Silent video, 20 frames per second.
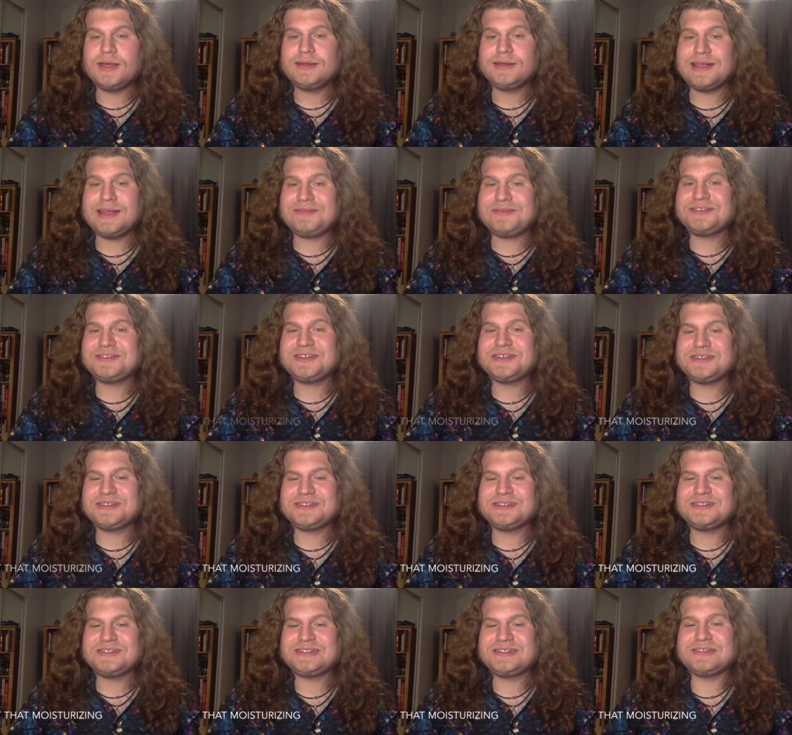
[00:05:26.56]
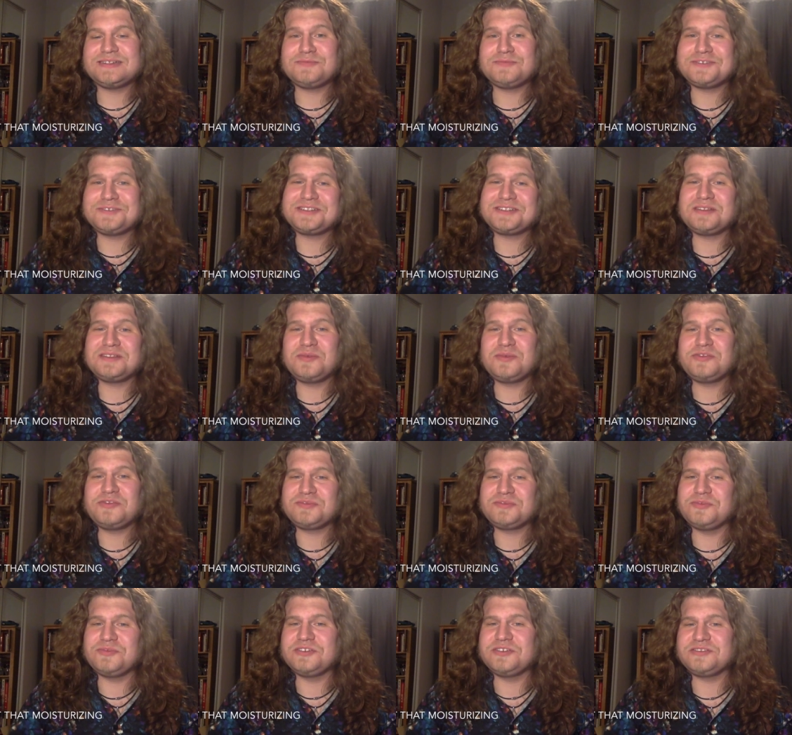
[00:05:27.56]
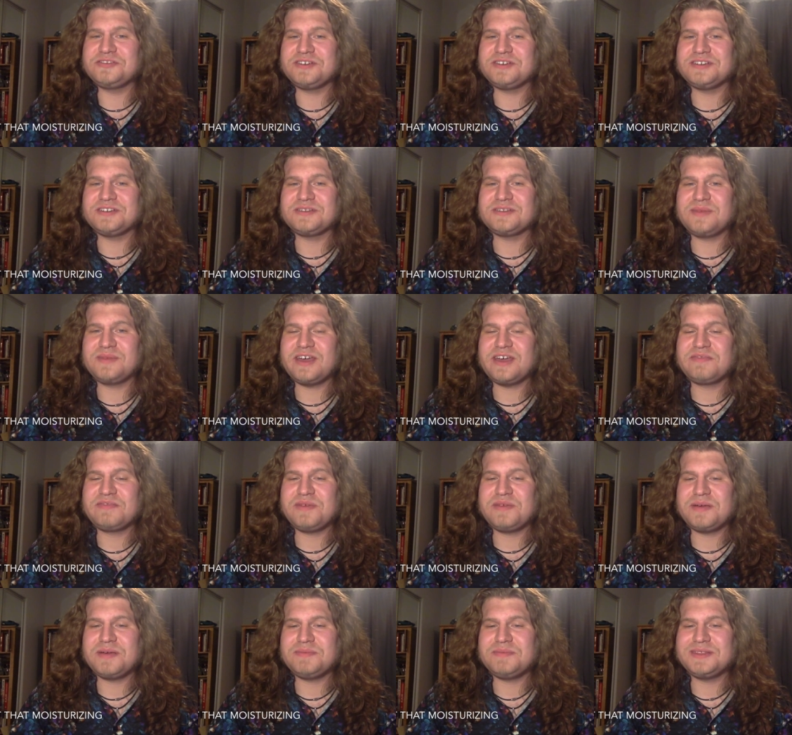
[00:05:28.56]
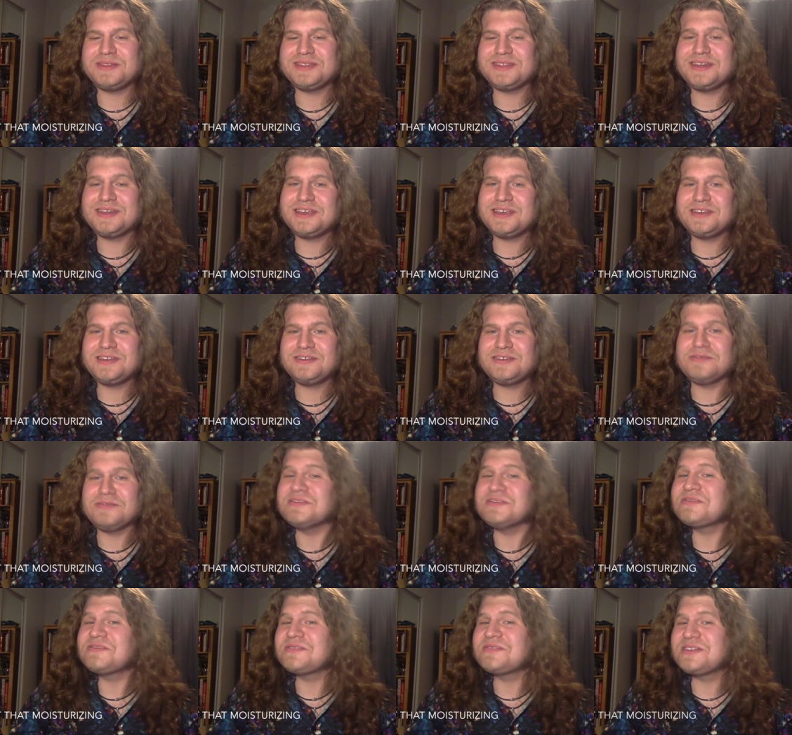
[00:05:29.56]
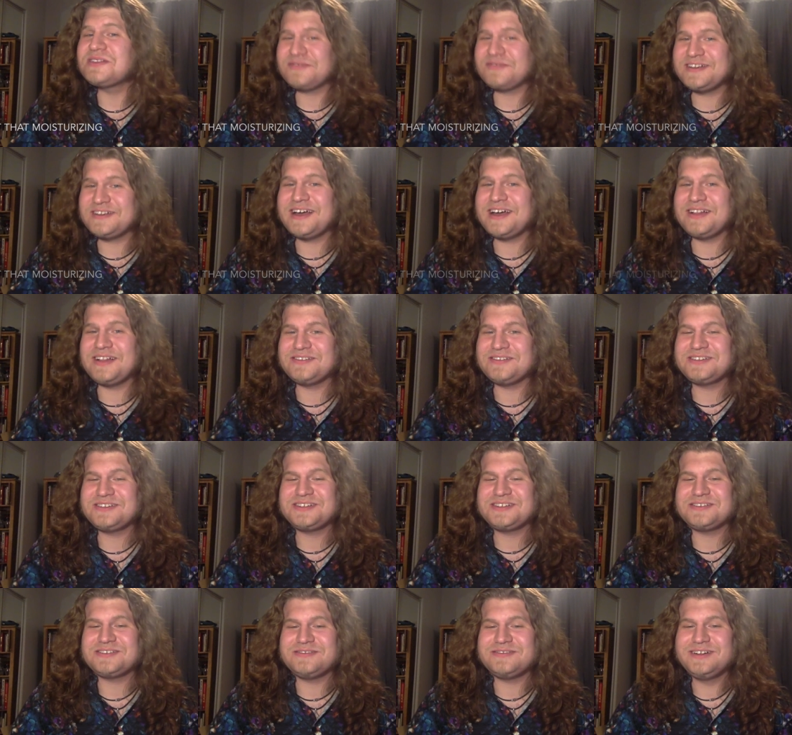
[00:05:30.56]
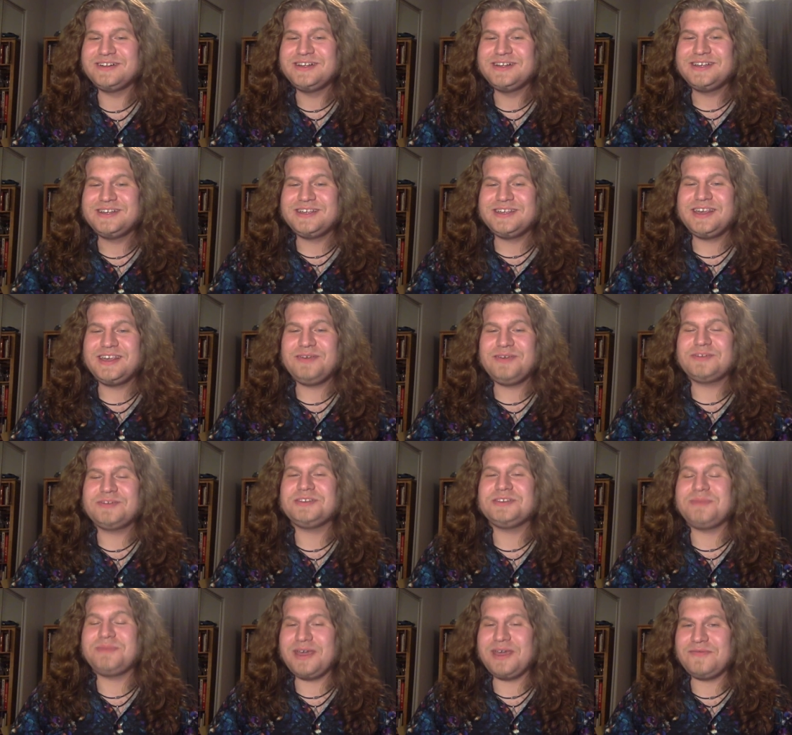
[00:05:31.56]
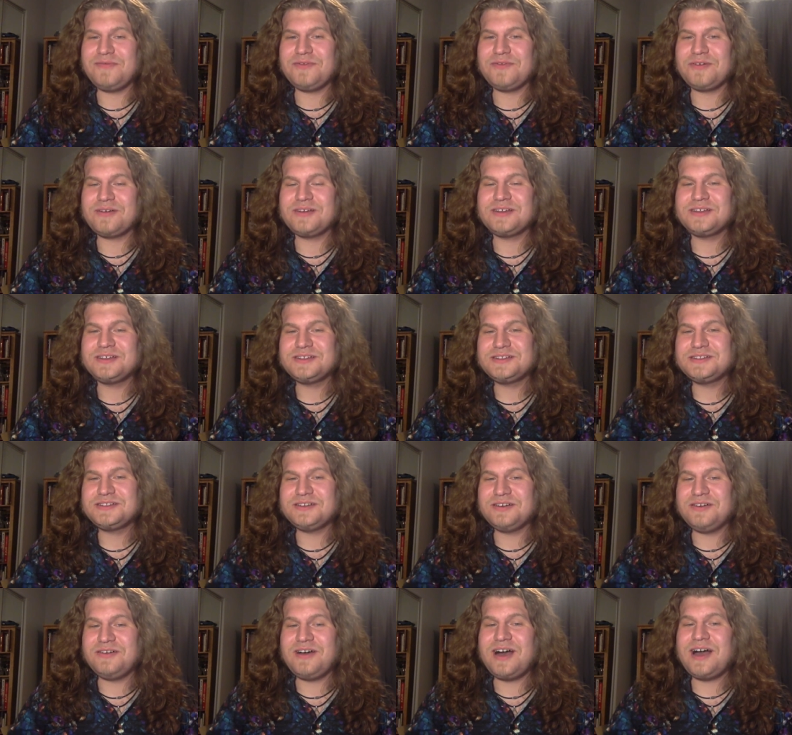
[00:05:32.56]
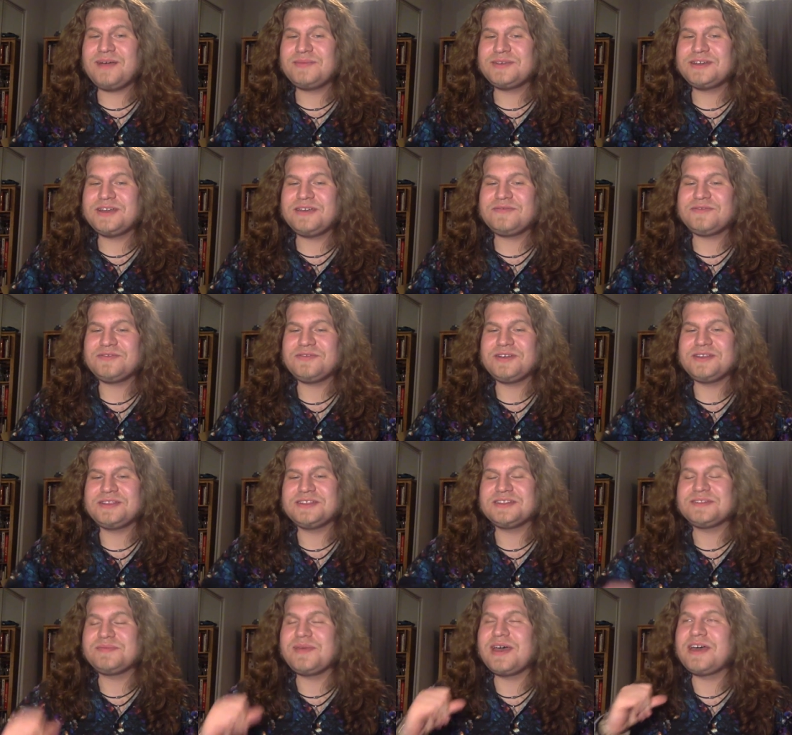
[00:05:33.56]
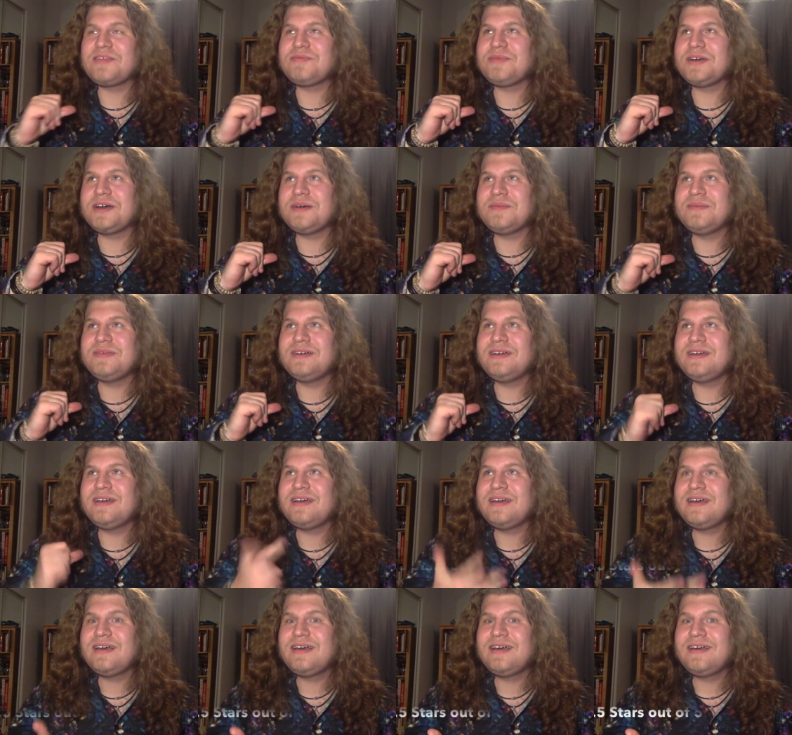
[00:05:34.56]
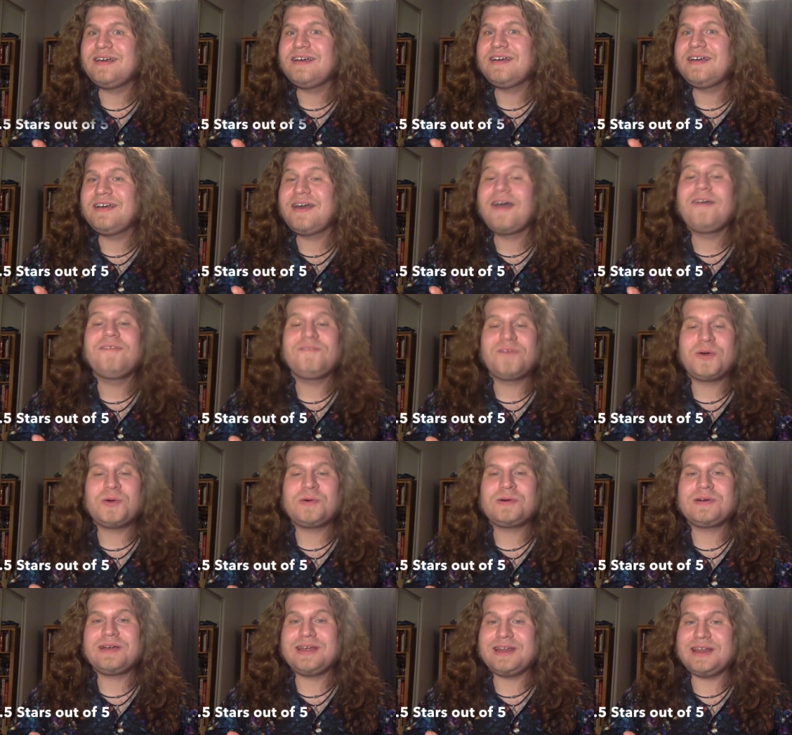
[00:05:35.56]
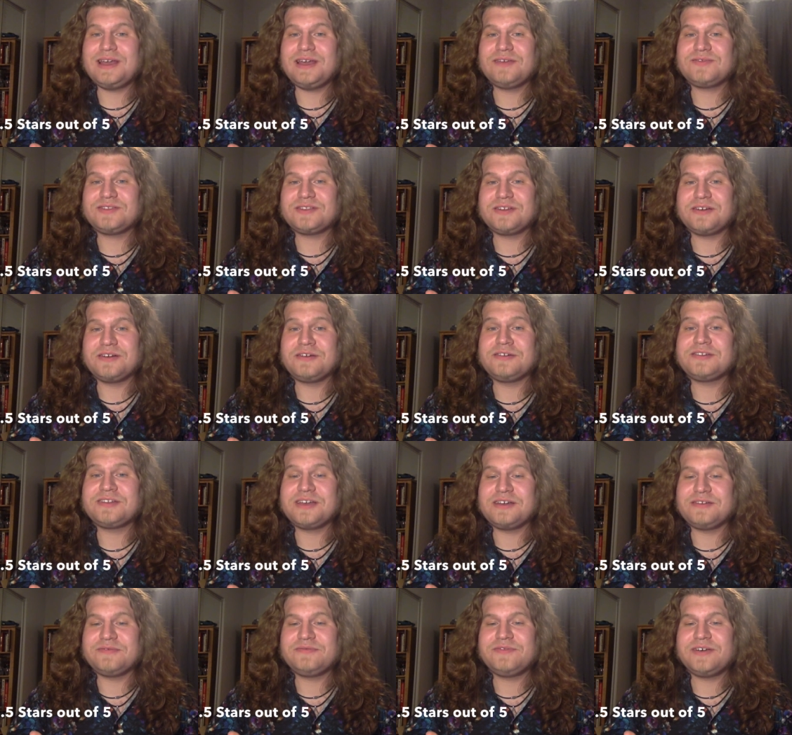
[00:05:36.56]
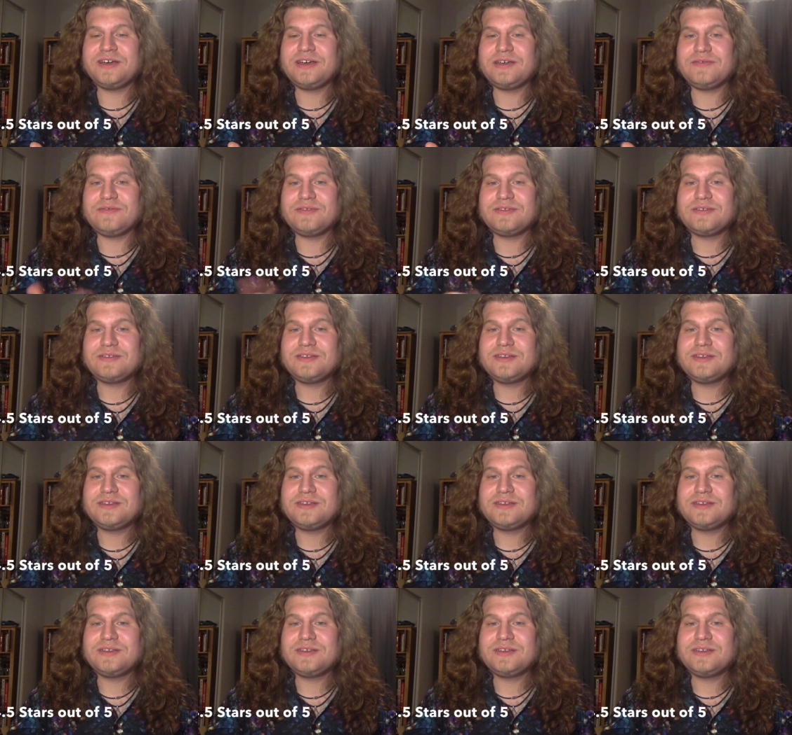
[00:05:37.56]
Downside is it wasn't the most moisturizing bath bomb, but then again, it was only $3, so you get what you pay for it. So I'm going to have to rate this bath bomb four and a half stars out of five.